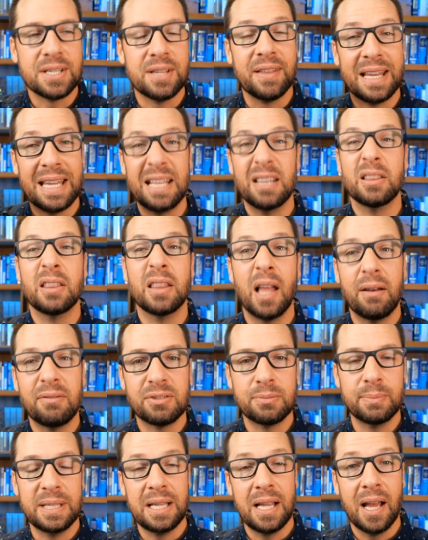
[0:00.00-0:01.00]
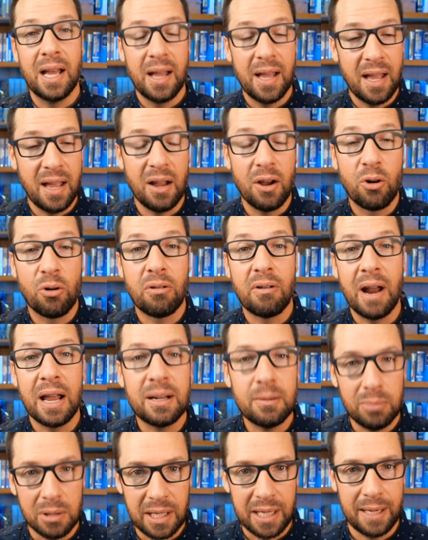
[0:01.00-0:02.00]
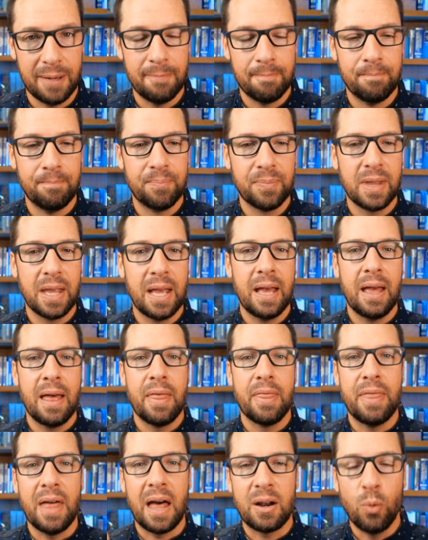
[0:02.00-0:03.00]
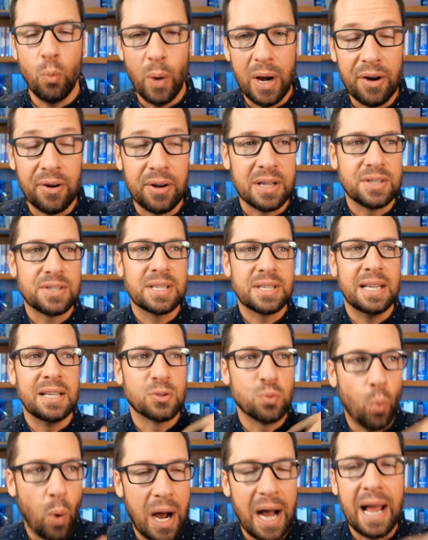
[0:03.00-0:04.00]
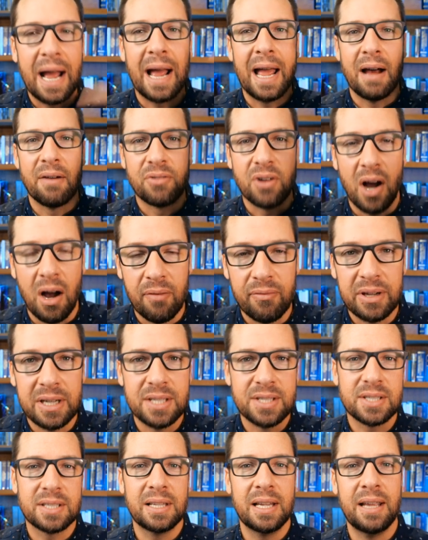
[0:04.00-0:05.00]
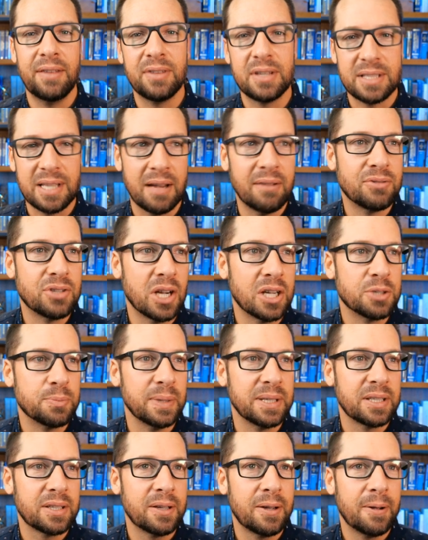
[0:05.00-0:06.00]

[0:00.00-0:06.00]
and that he loves me incredibly, that awareness is why I have confidence in the day of judgment.